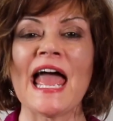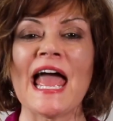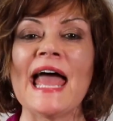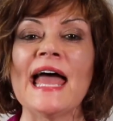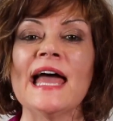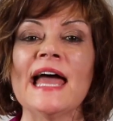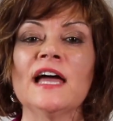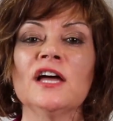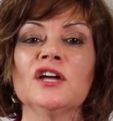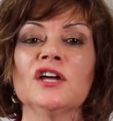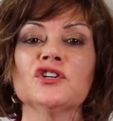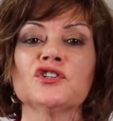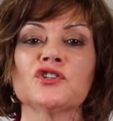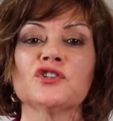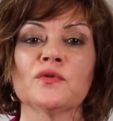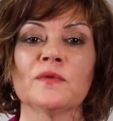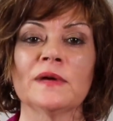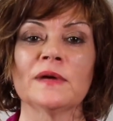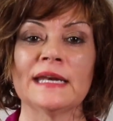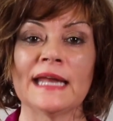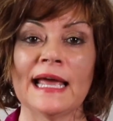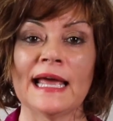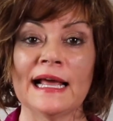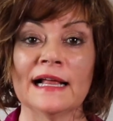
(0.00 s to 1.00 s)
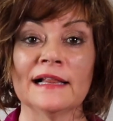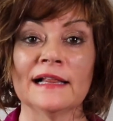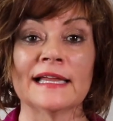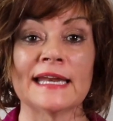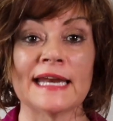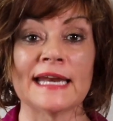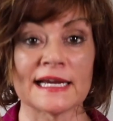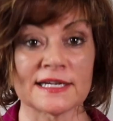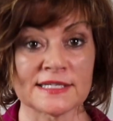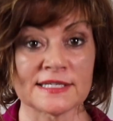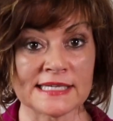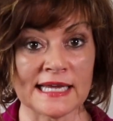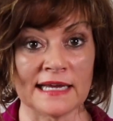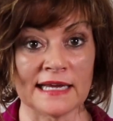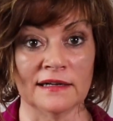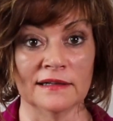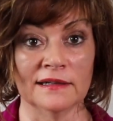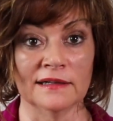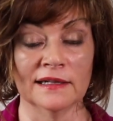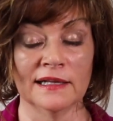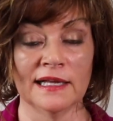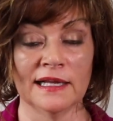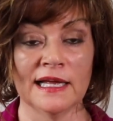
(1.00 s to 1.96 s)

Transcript: as you inhale and exhale.